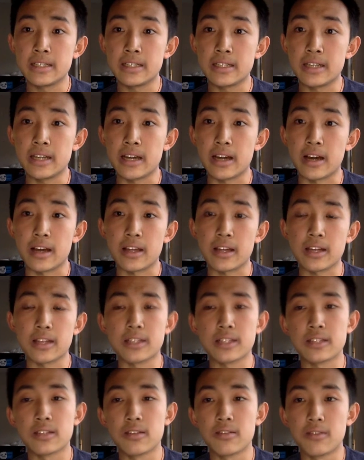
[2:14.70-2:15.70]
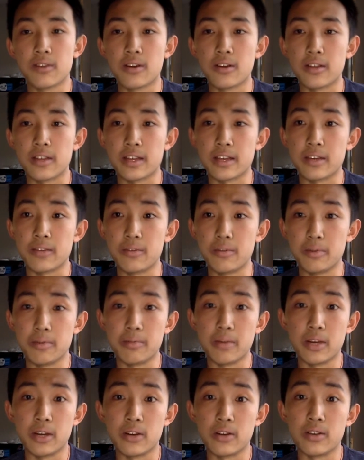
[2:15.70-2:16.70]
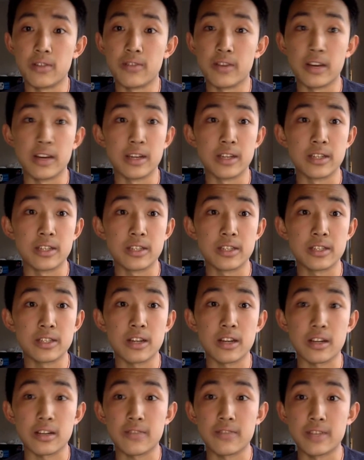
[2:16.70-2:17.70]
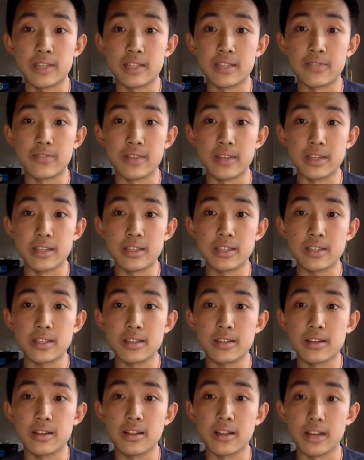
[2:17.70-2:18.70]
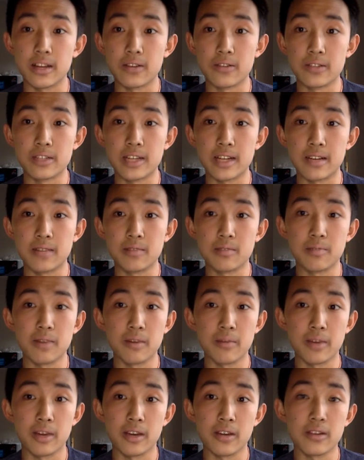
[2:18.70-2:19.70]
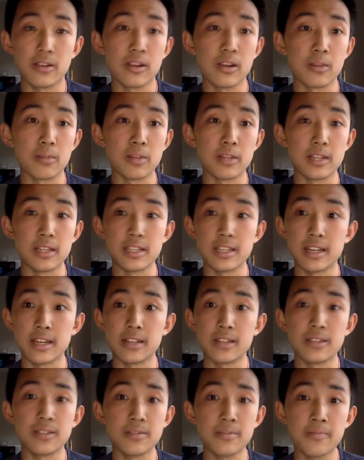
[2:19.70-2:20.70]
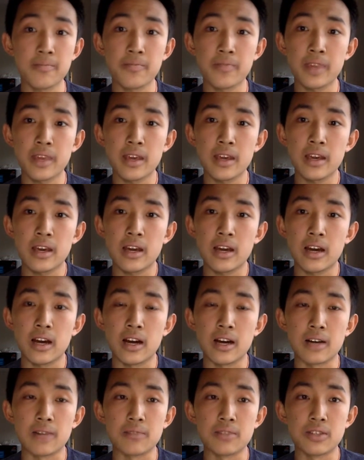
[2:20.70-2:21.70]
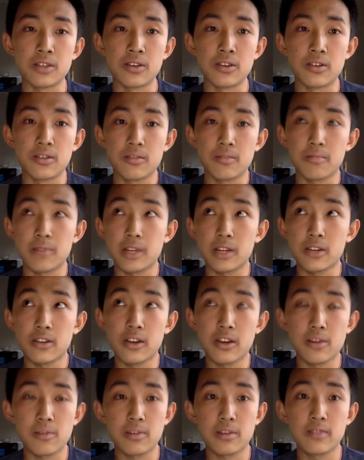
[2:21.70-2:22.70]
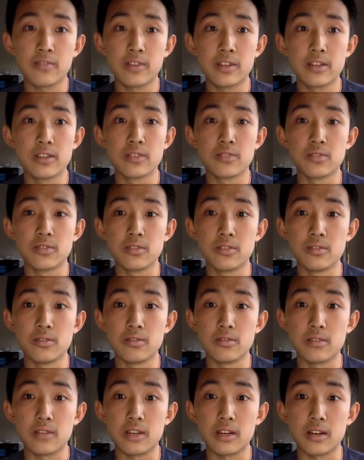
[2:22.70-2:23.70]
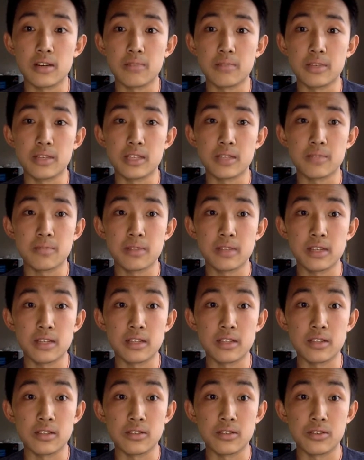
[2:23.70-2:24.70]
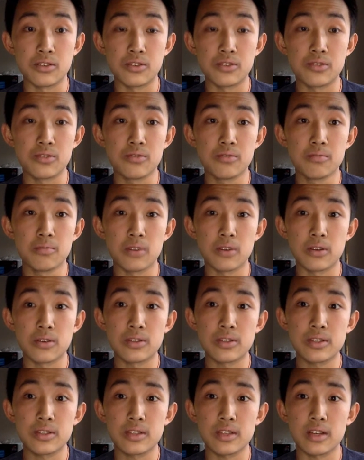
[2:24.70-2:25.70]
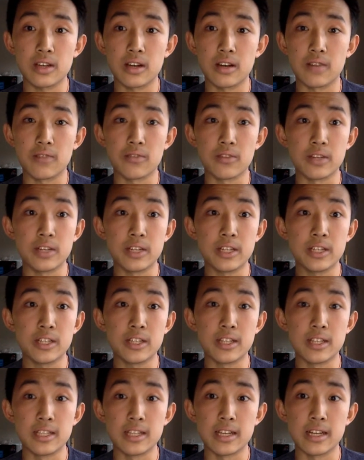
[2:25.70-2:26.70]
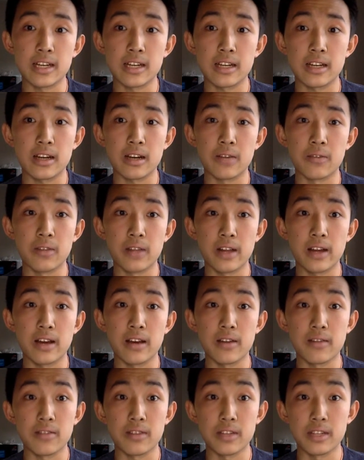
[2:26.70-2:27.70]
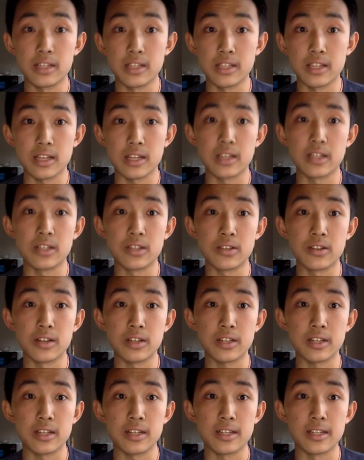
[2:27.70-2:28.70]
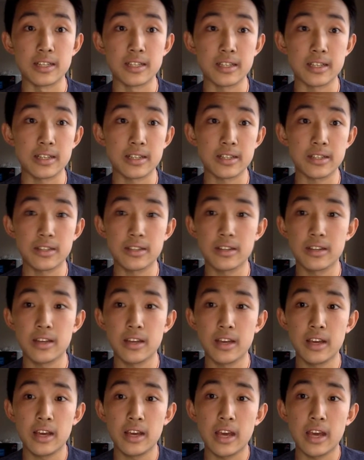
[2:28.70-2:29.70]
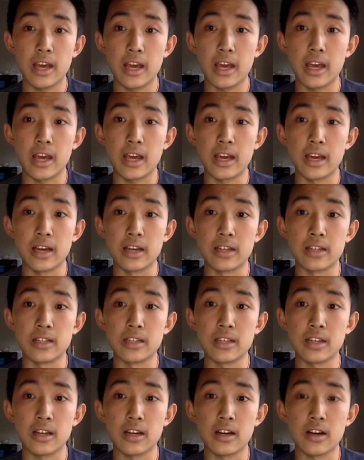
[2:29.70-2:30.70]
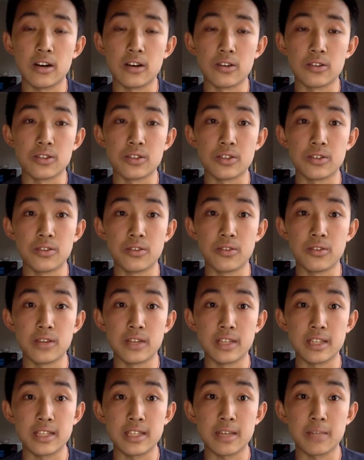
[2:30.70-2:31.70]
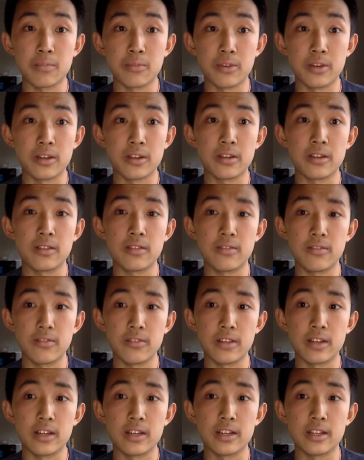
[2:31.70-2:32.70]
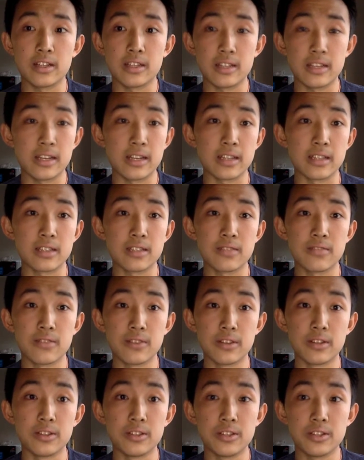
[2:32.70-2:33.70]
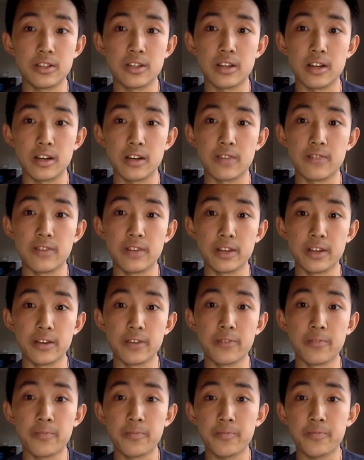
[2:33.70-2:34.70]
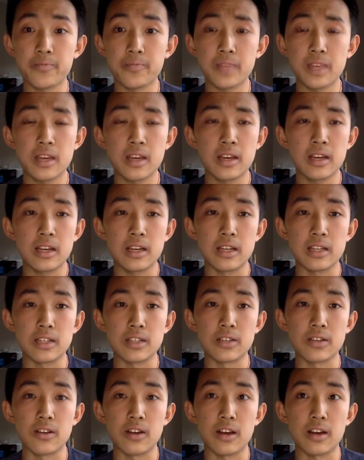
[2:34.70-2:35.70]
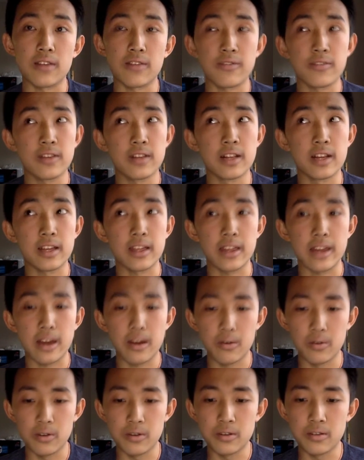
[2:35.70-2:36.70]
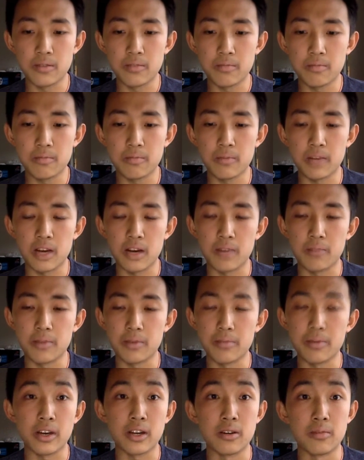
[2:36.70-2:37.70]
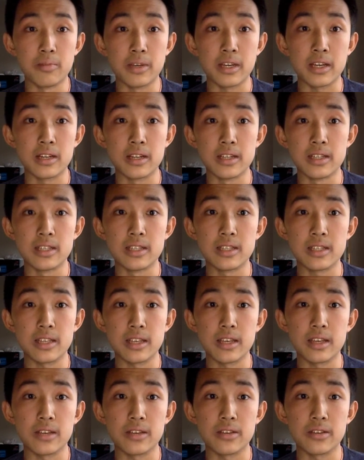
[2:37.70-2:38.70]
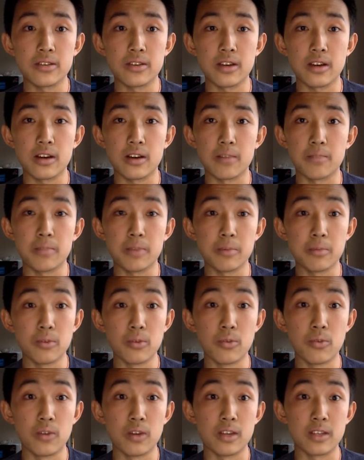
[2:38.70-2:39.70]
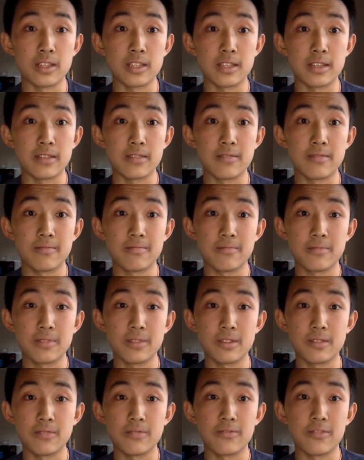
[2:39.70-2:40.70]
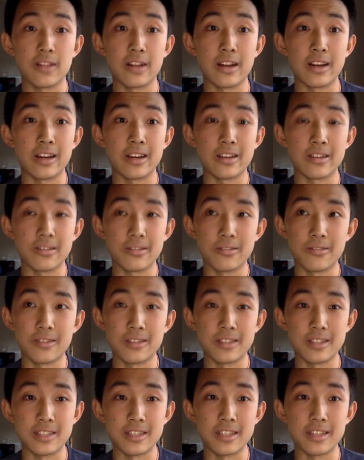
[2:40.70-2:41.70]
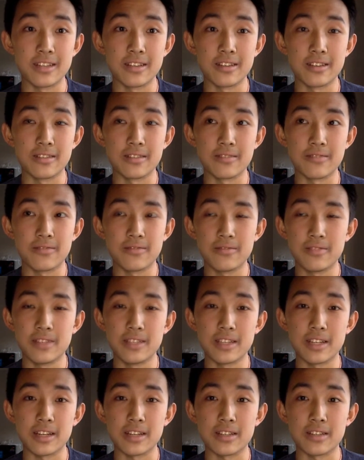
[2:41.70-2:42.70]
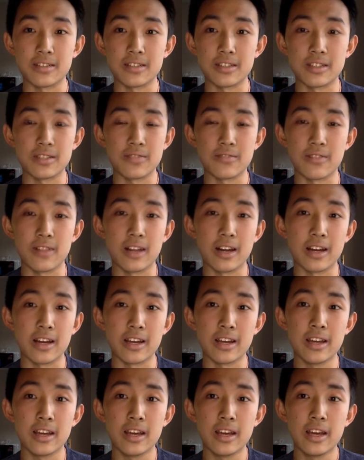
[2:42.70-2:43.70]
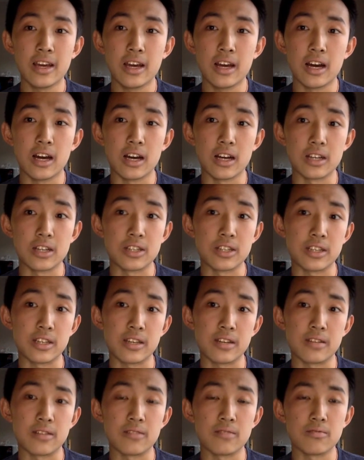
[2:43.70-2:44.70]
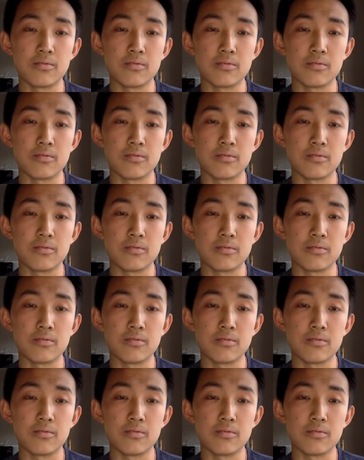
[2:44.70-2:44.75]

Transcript: yeah, I just overall think it would be better if I just talked face to face like old times about my airplane designs. So my new airplane videos will be split into two parts. For each design, I will have a design introduction and discussion, and also a separate flight test footage video. And so I feel like that would be better because people who want to see it fly, who want to see the design just fly, just can